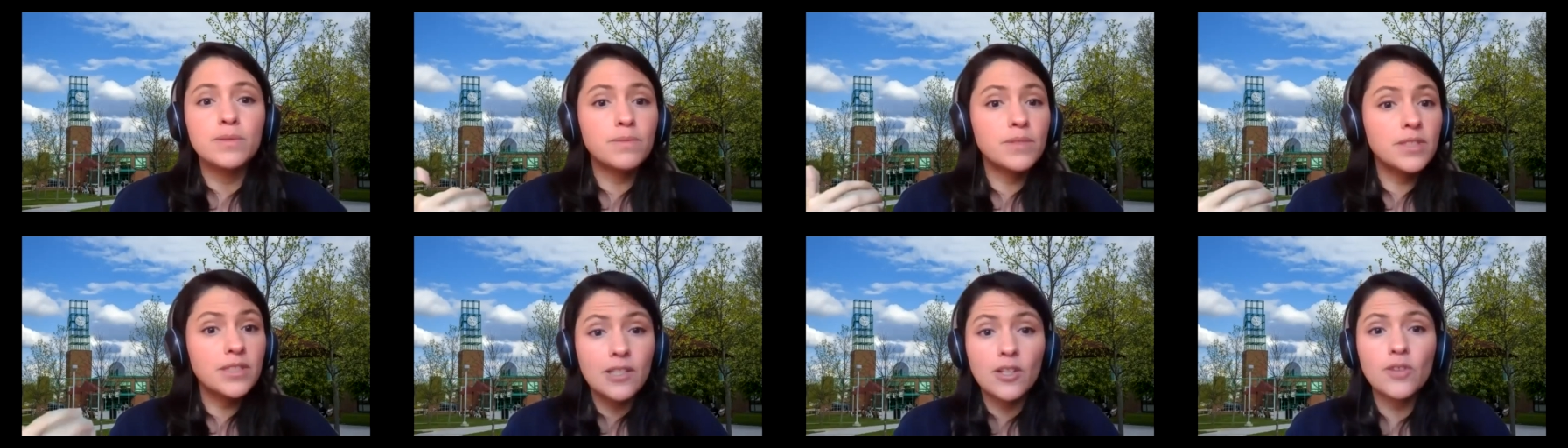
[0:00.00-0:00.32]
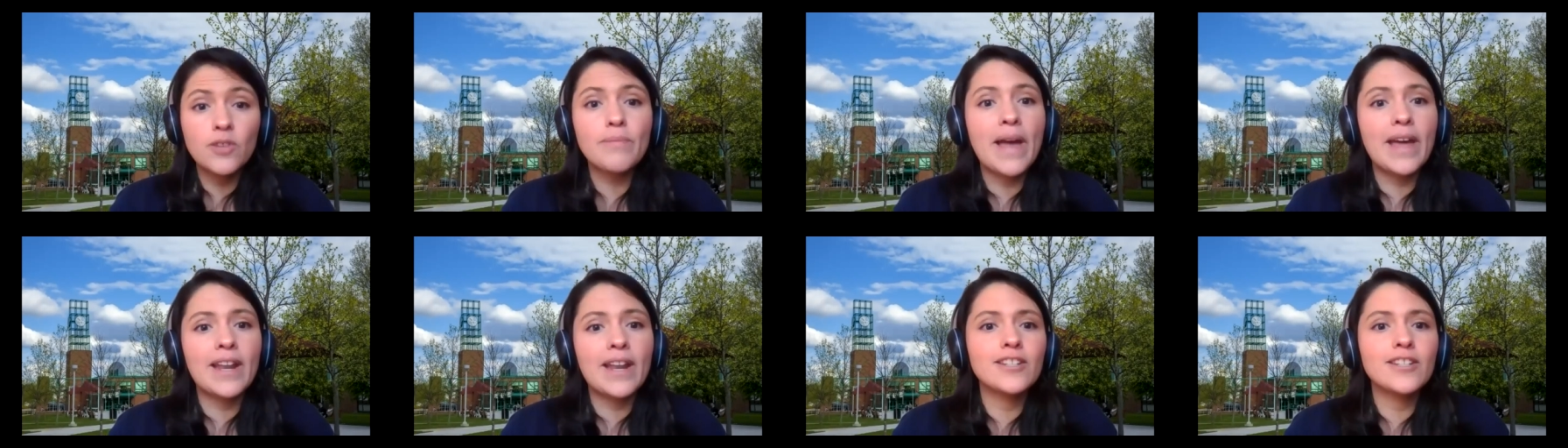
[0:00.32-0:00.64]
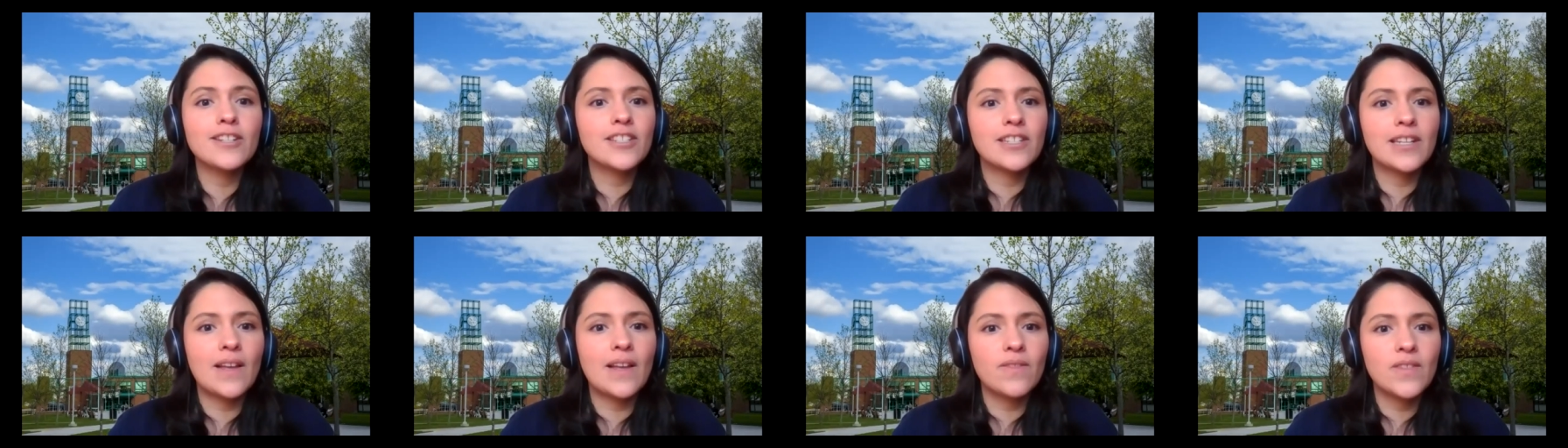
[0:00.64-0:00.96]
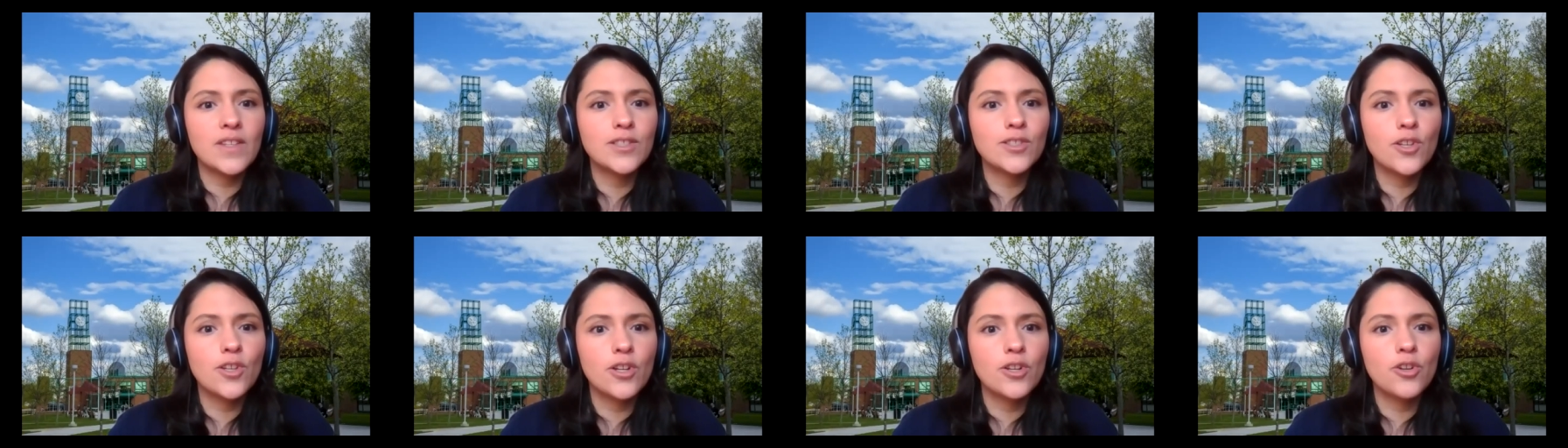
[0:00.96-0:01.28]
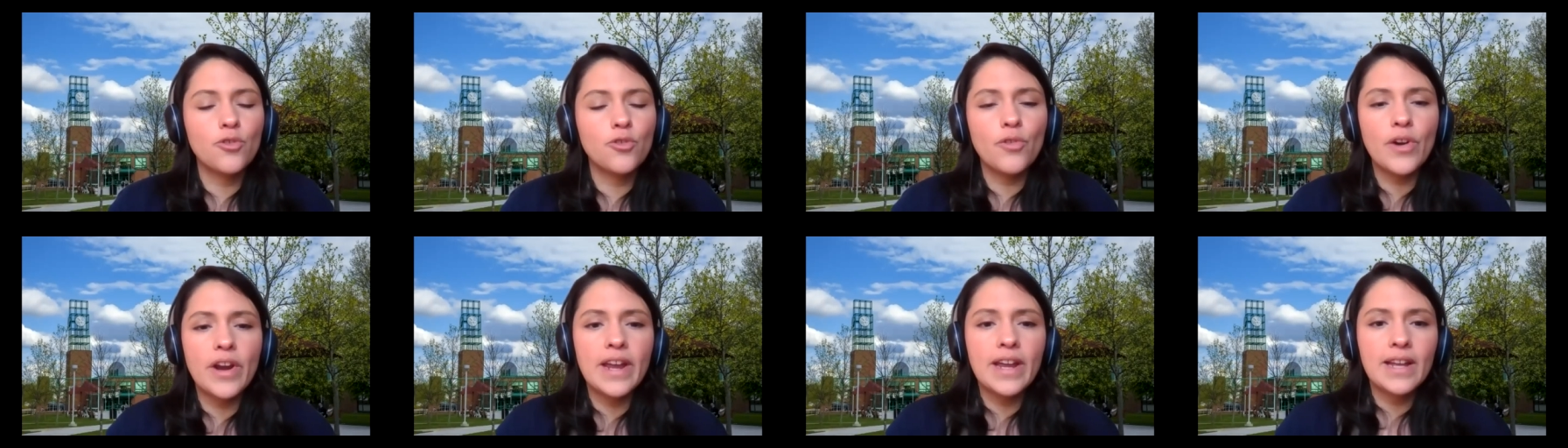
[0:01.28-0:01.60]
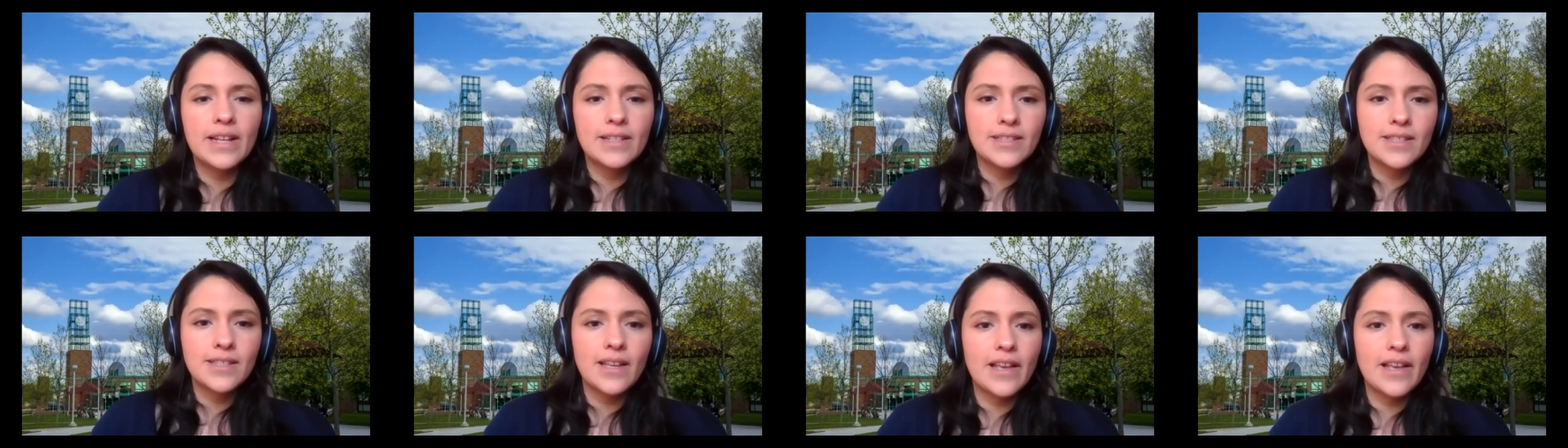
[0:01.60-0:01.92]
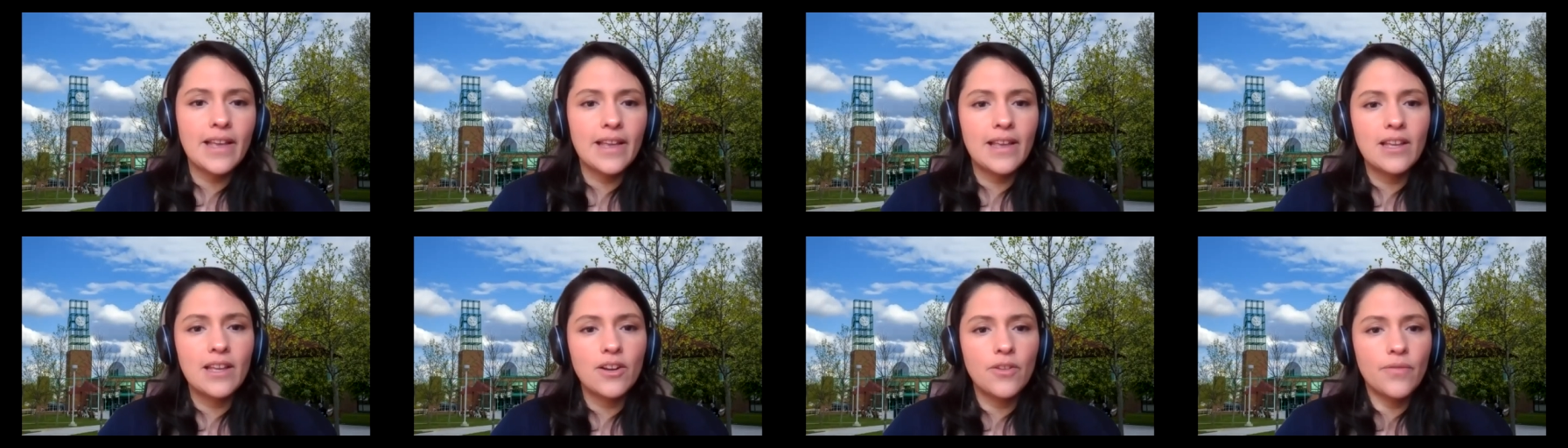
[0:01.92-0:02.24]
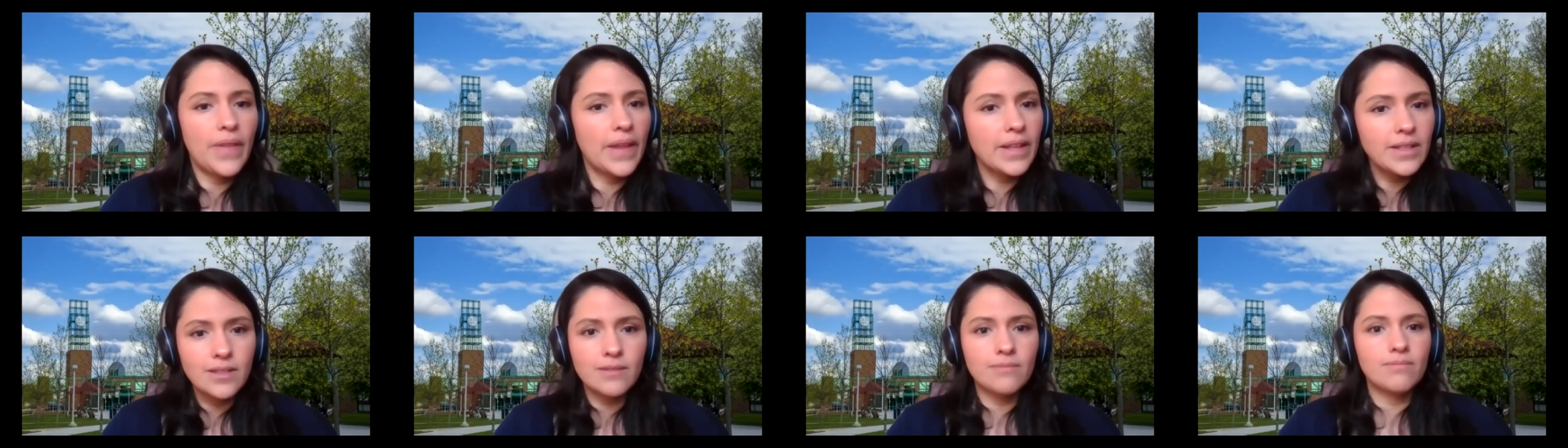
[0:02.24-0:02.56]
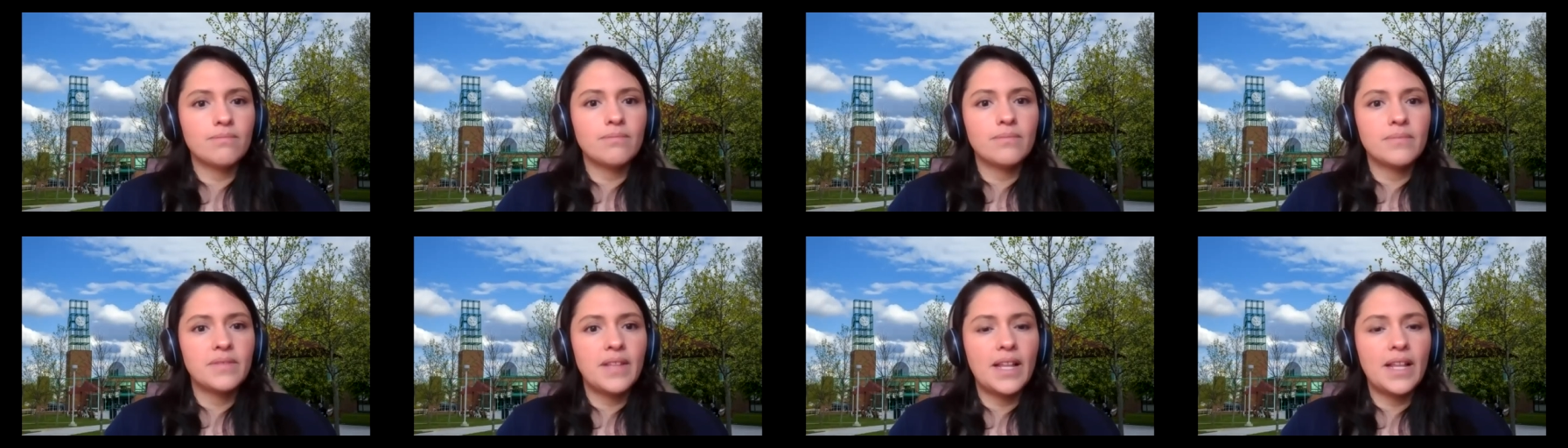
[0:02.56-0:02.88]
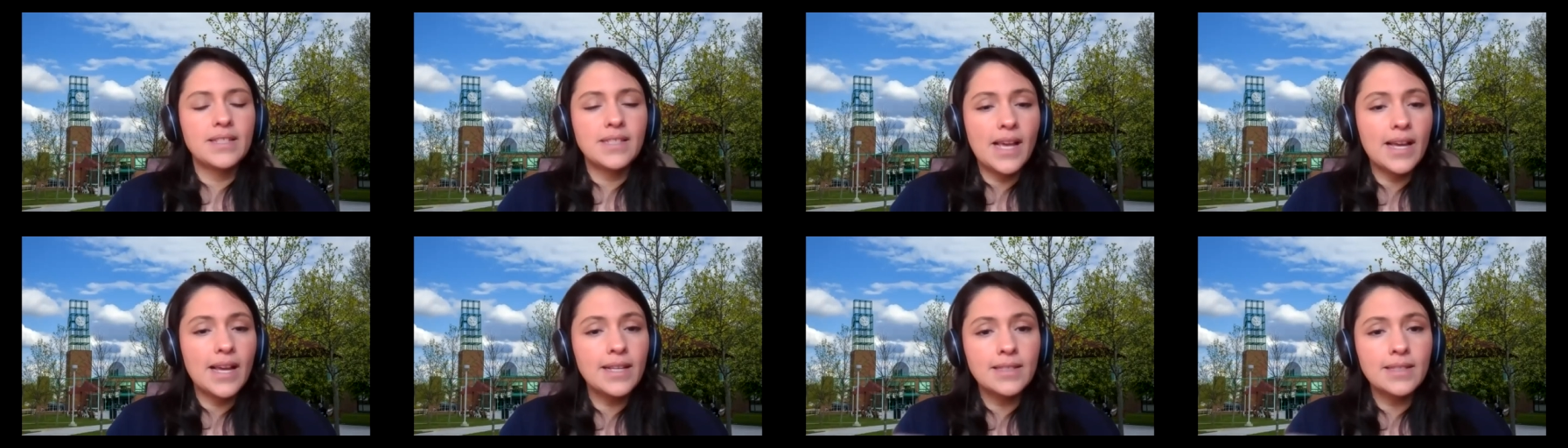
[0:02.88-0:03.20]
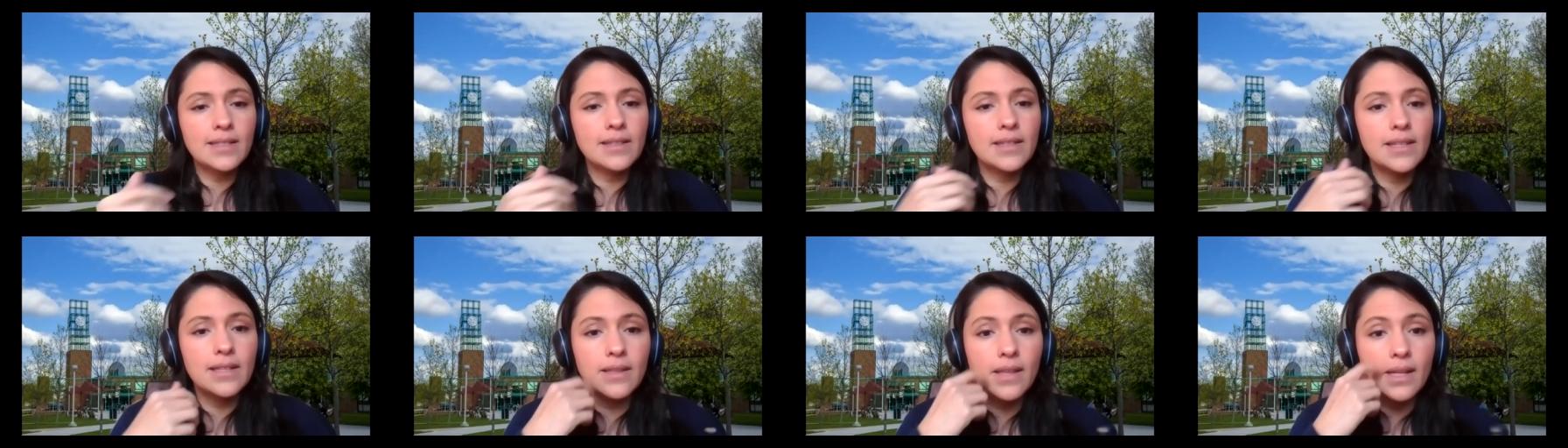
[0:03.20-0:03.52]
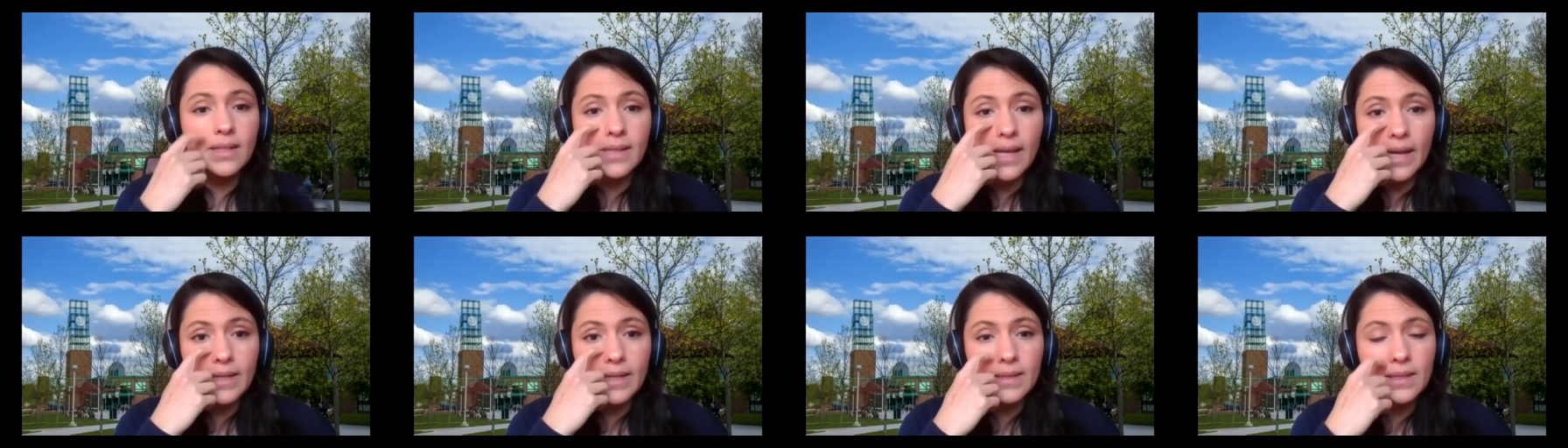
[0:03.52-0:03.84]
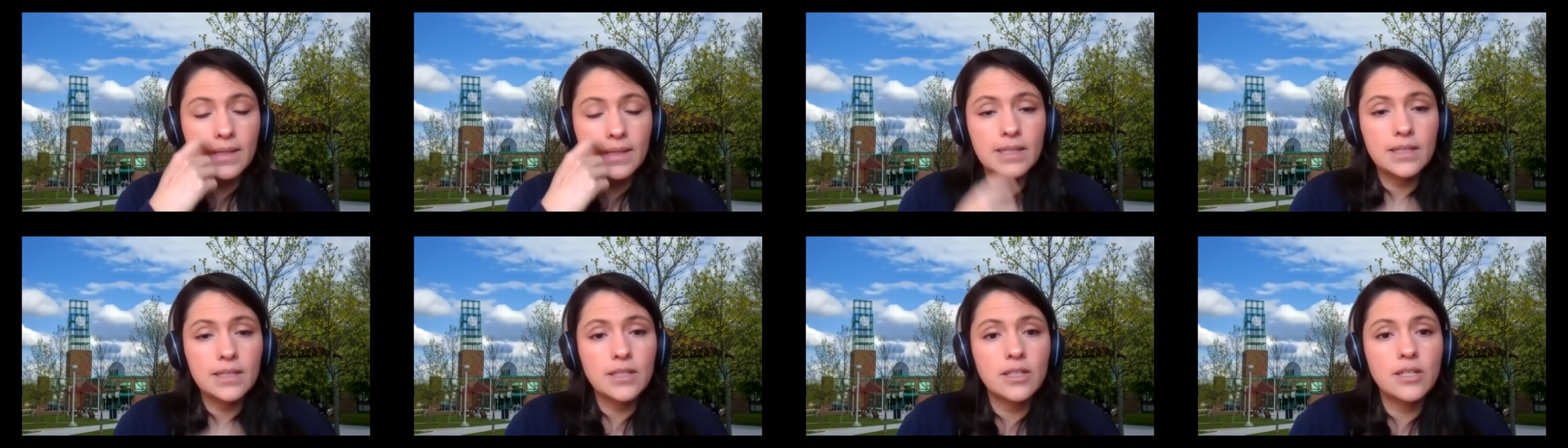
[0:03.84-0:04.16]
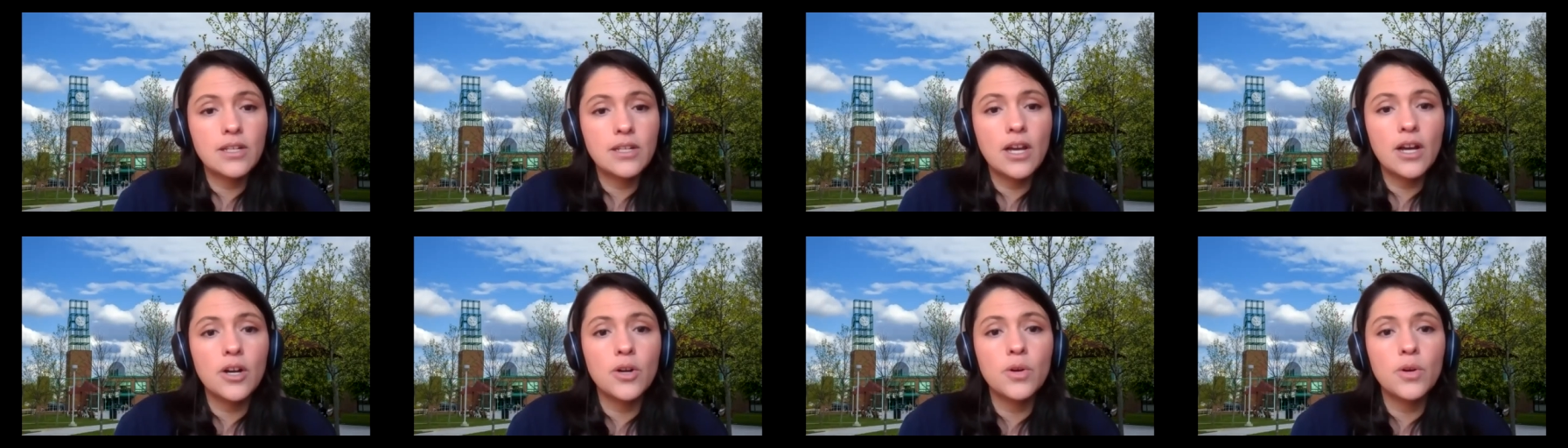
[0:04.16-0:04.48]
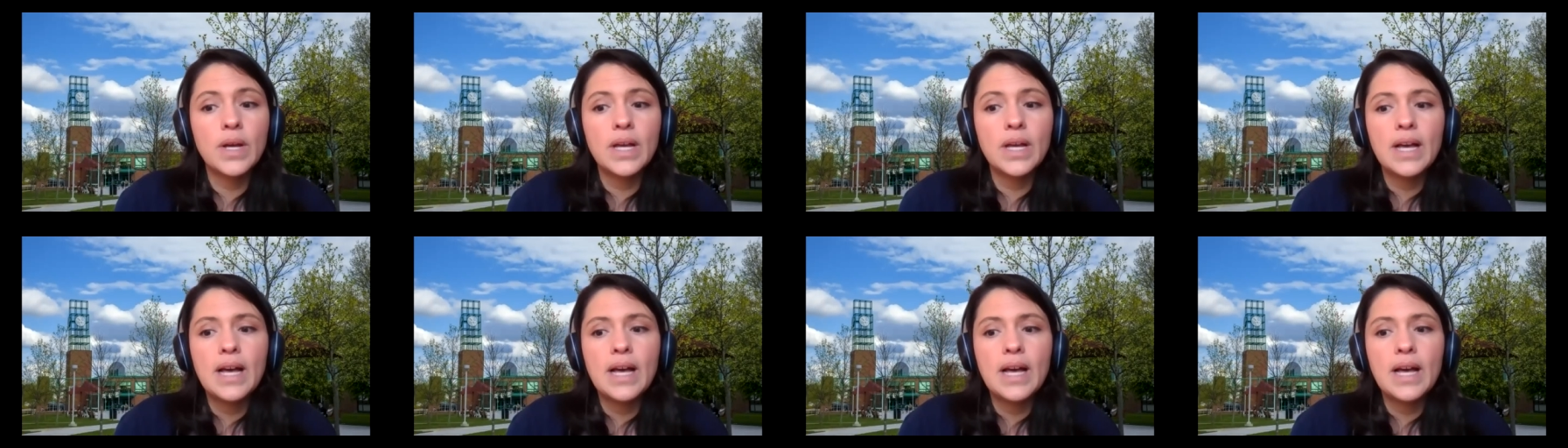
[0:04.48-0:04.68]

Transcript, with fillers: was still managed to get these good grades. You know, that's, that's excellent. That's excellent to know.